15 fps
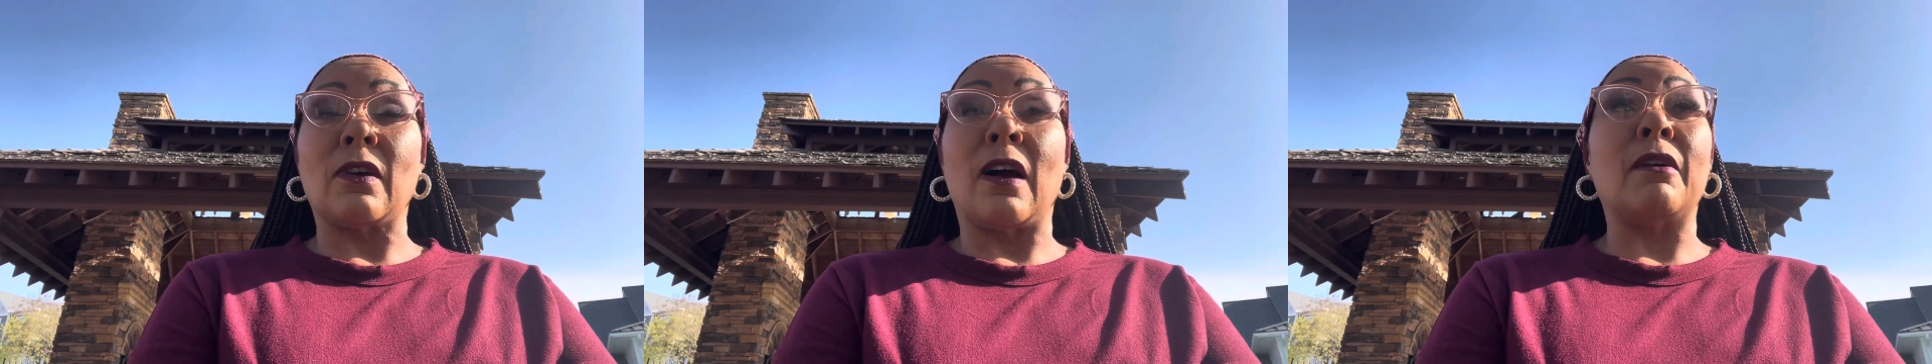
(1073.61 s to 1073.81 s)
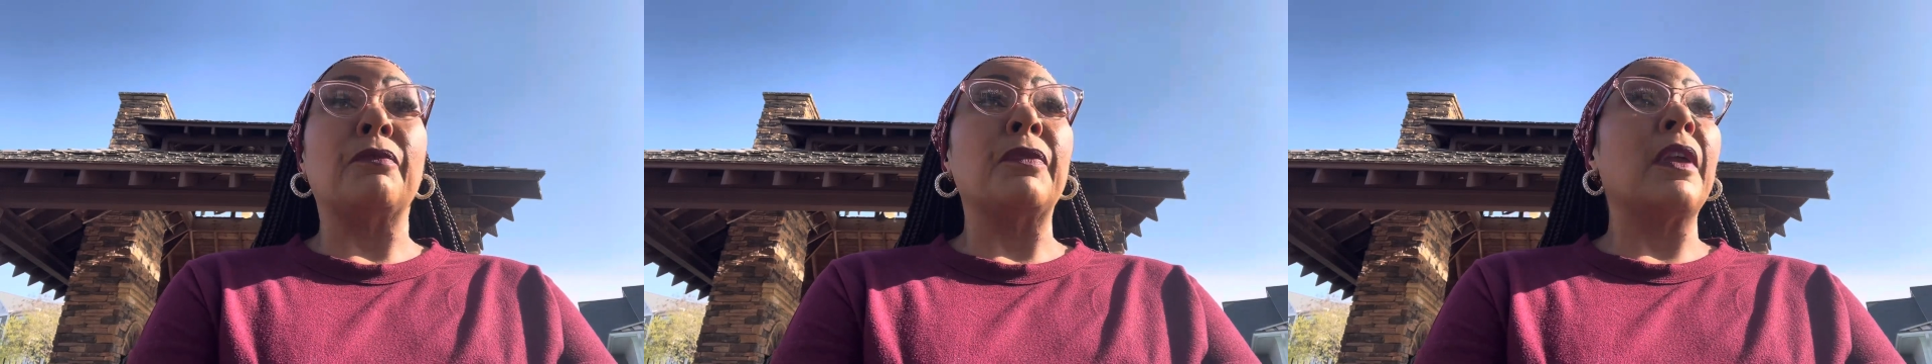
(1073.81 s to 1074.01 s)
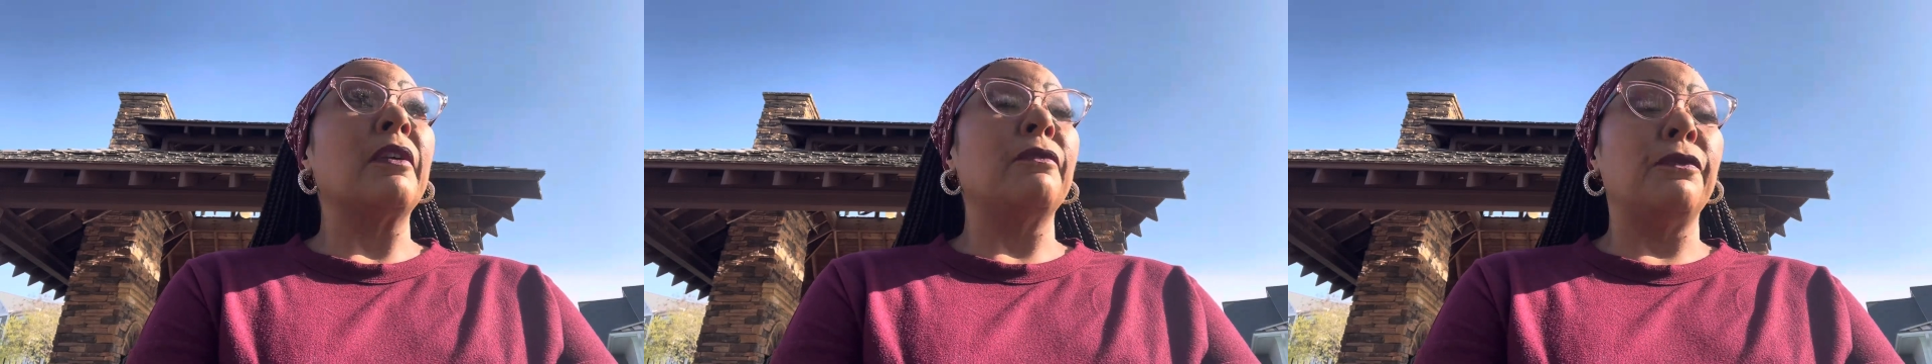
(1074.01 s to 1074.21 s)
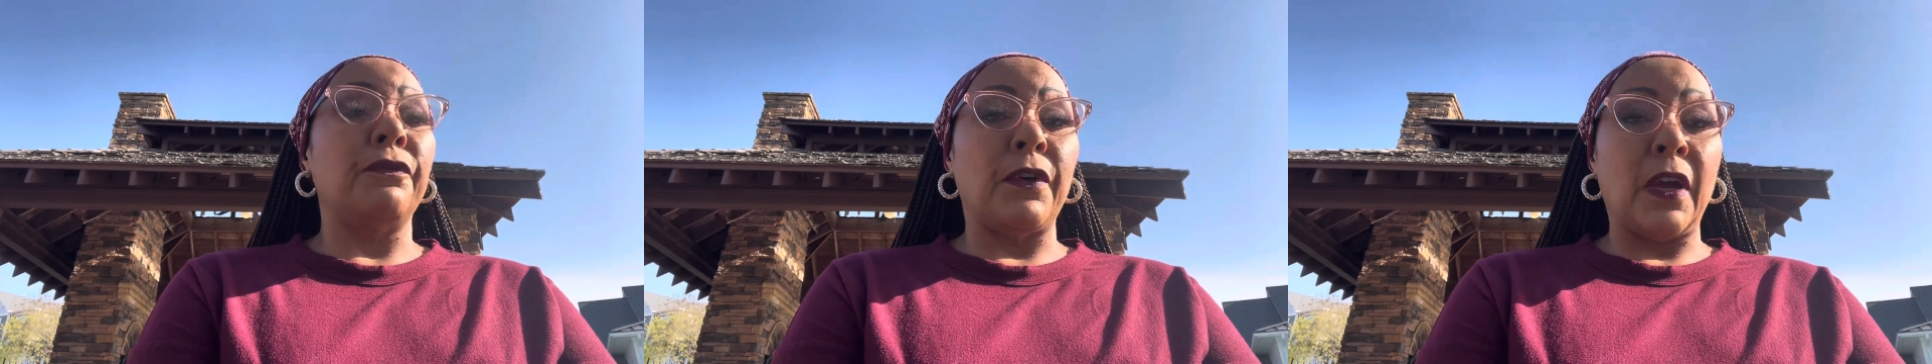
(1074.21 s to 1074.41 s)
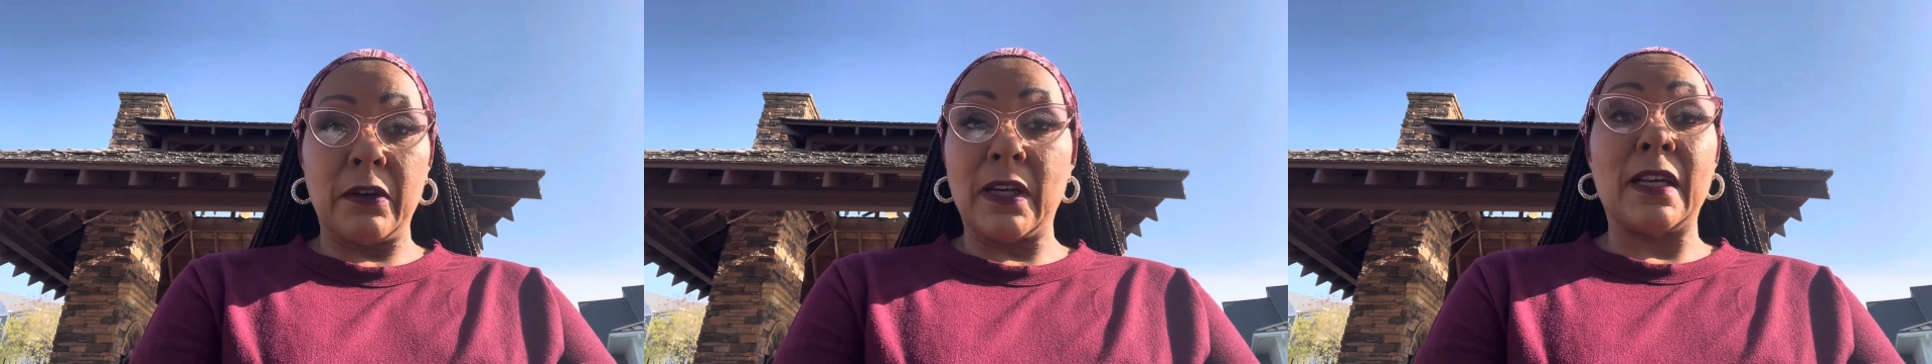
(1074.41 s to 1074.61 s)
so
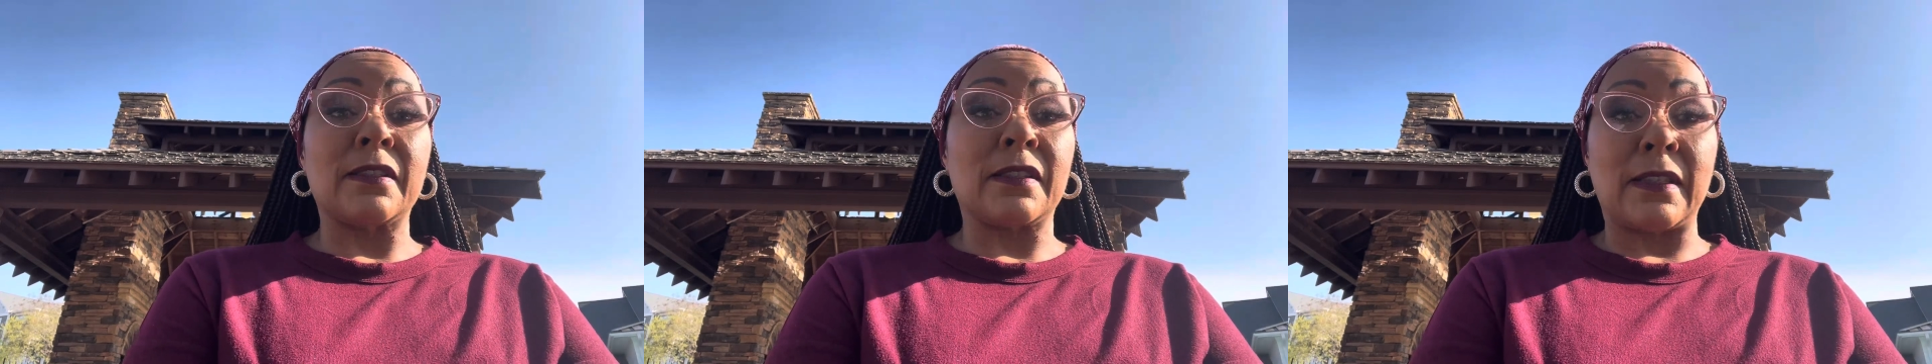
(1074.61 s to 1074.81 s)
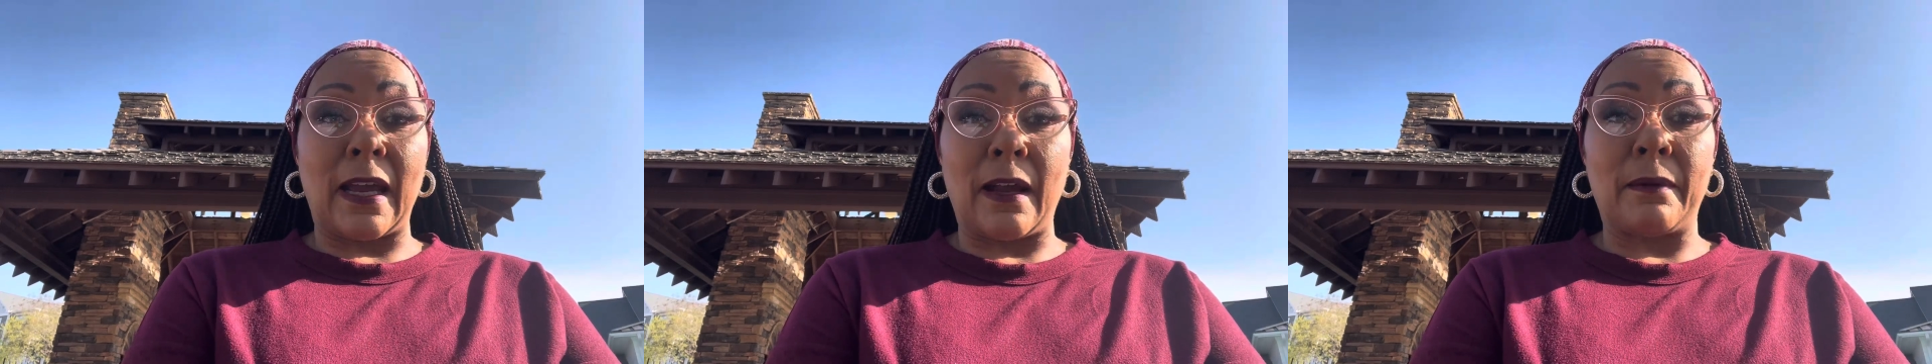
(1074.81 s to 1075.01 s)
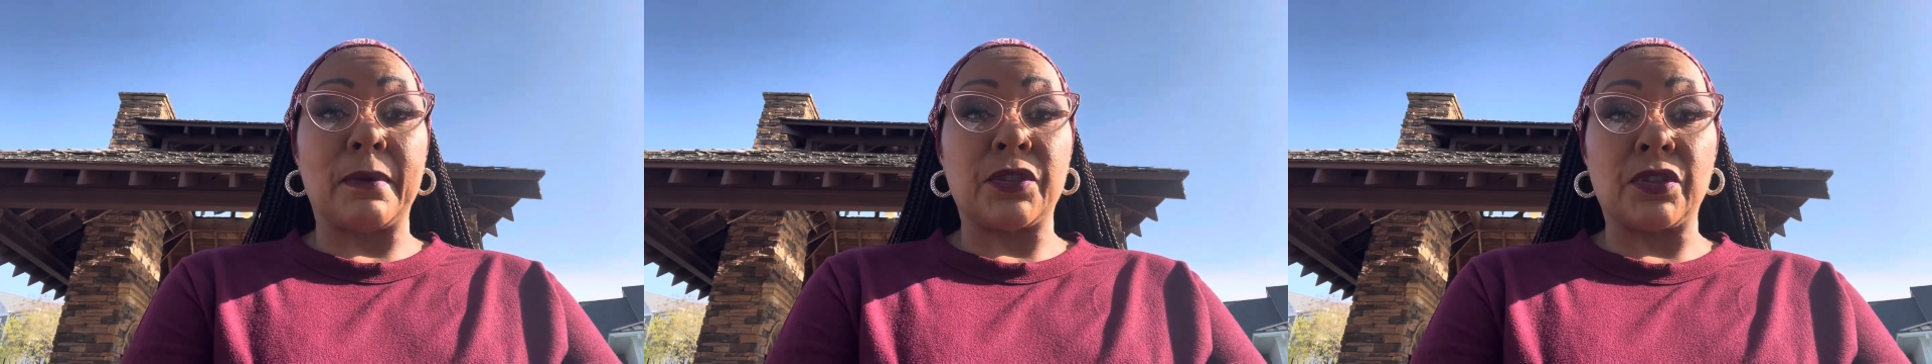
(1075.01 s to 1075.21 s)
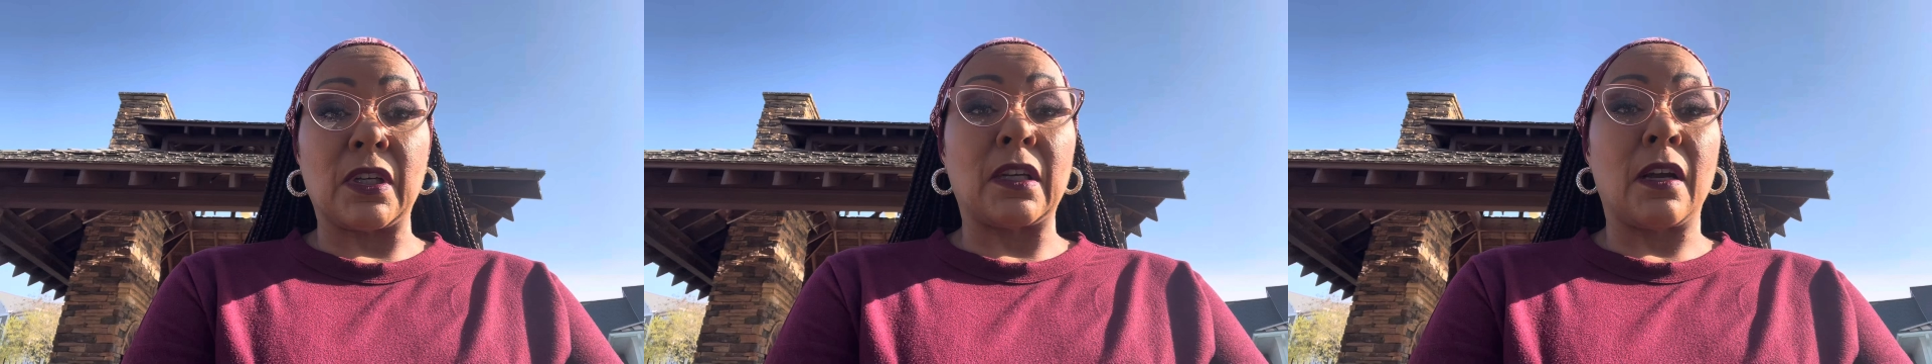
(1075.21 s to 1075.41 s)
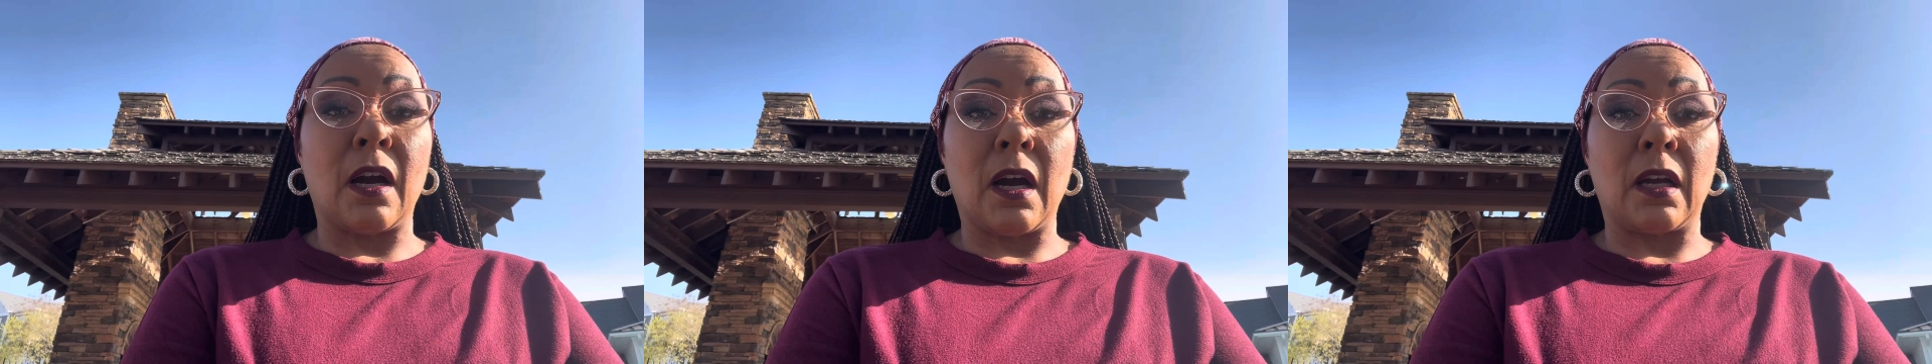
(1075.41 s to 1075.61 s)
I'm very established
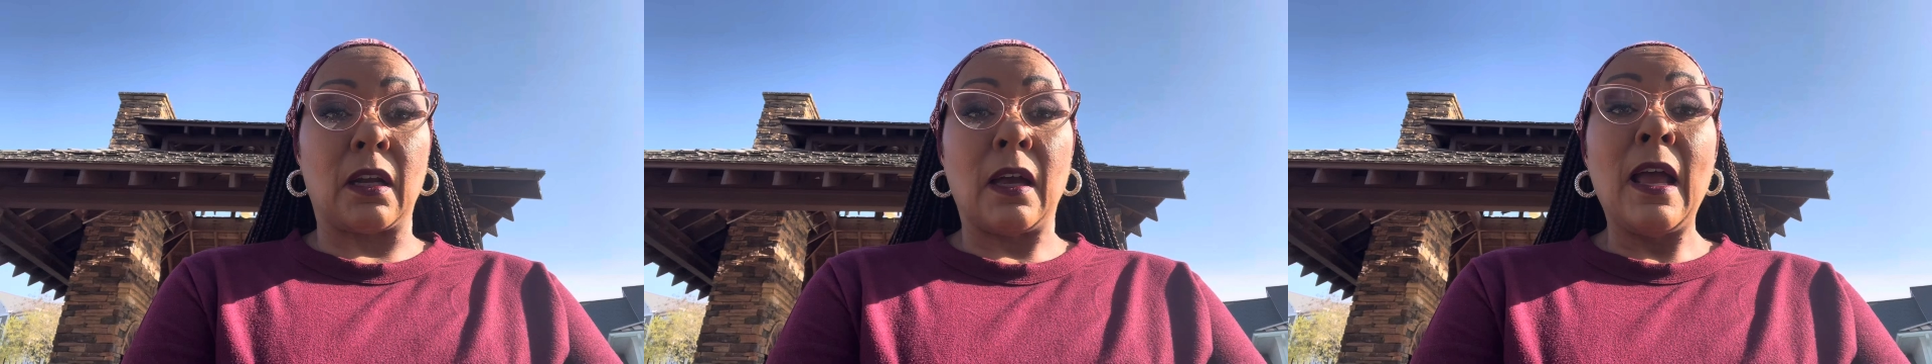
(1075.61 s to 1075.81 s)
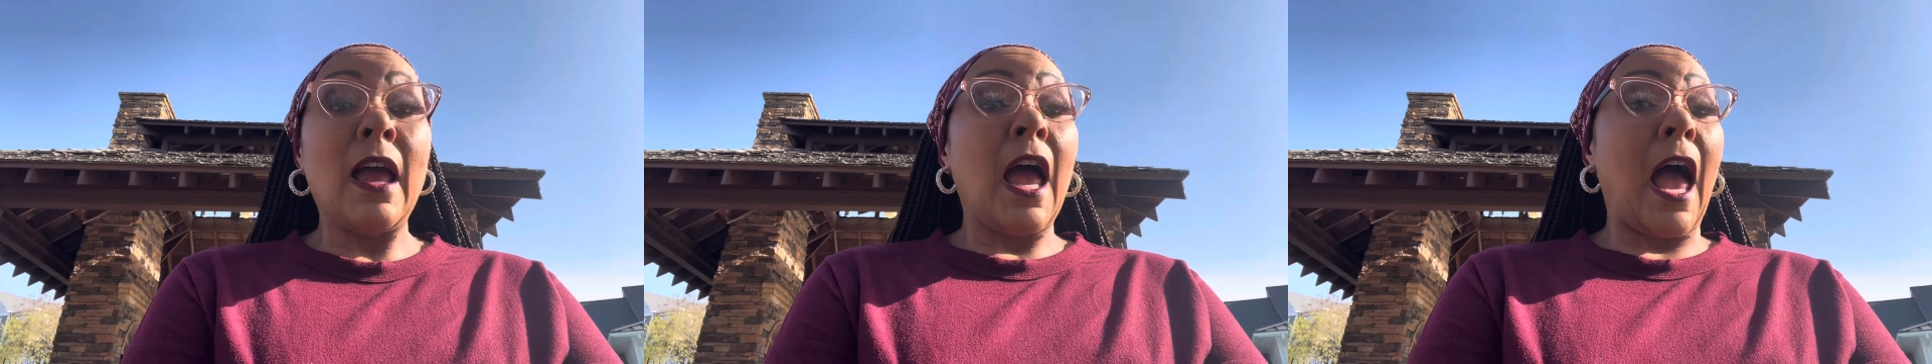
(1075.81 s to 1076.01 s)
in Ghana.